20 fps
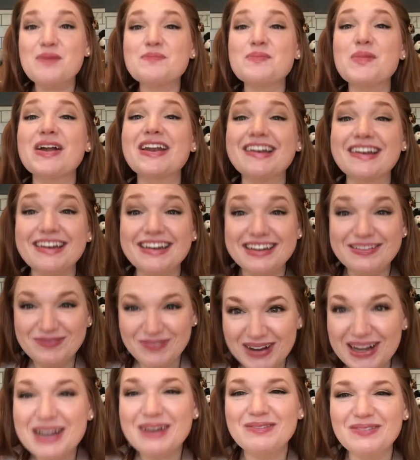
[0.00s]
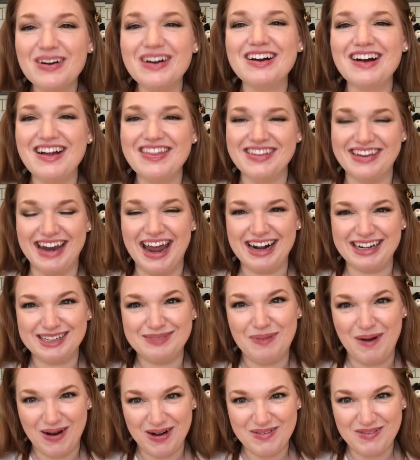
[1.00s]
but we can work on the next
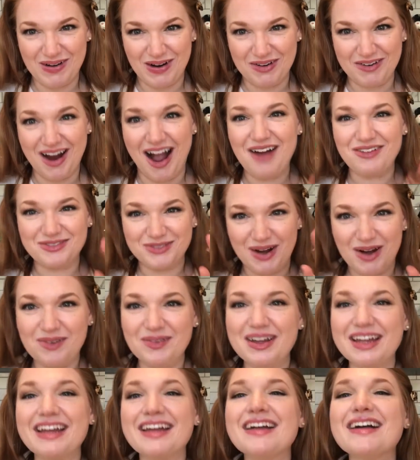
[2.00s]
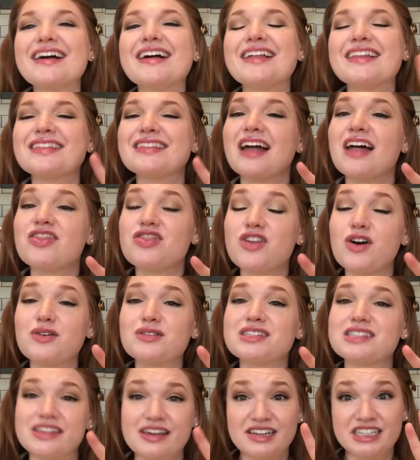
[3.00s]
part of our craft while we let
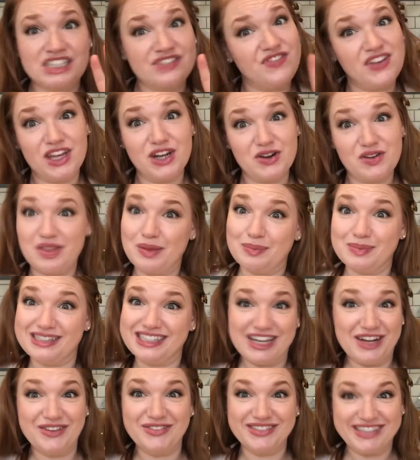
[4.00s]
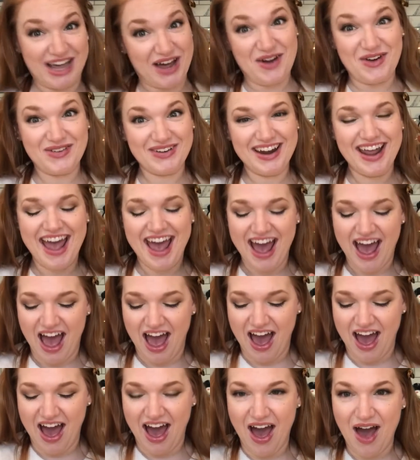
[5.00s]
those things figure themselves out.
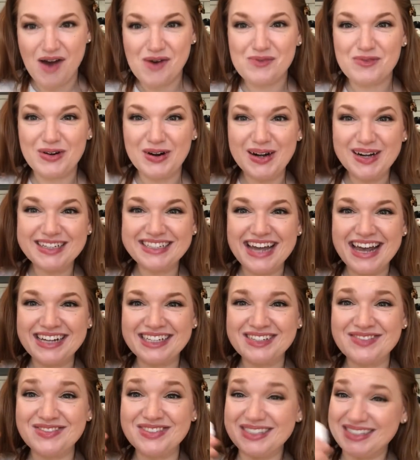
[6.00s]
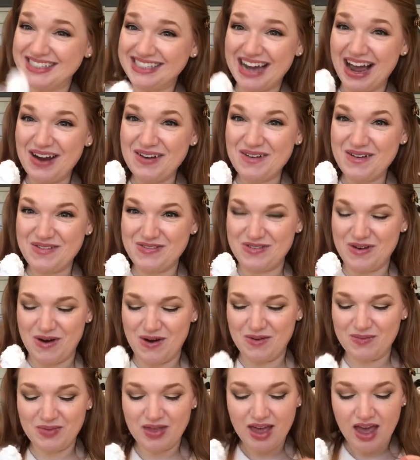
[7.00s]
We're gonna take some
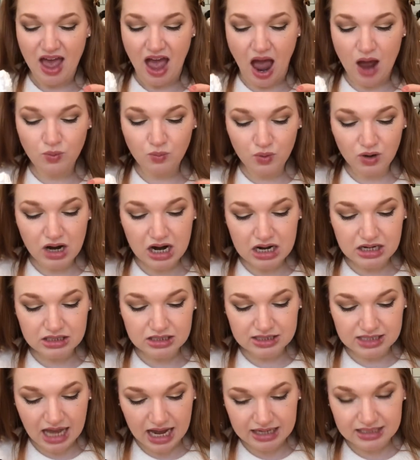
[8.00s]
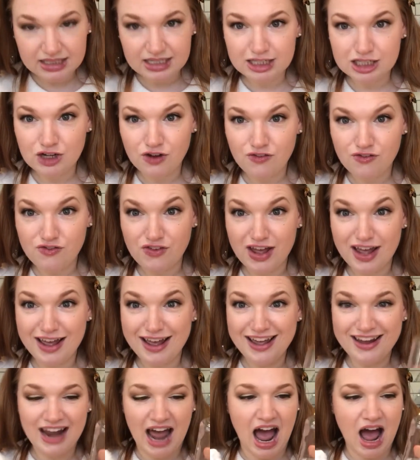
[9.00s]
styrofoam and we're gonna size it to fit
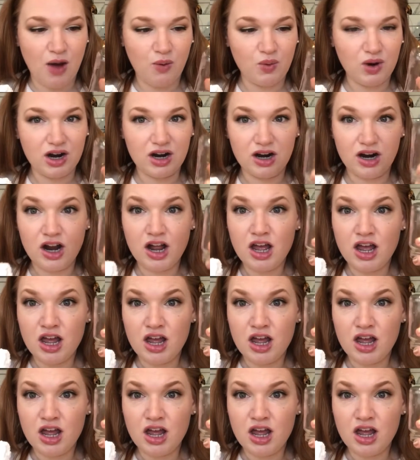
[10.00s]
in our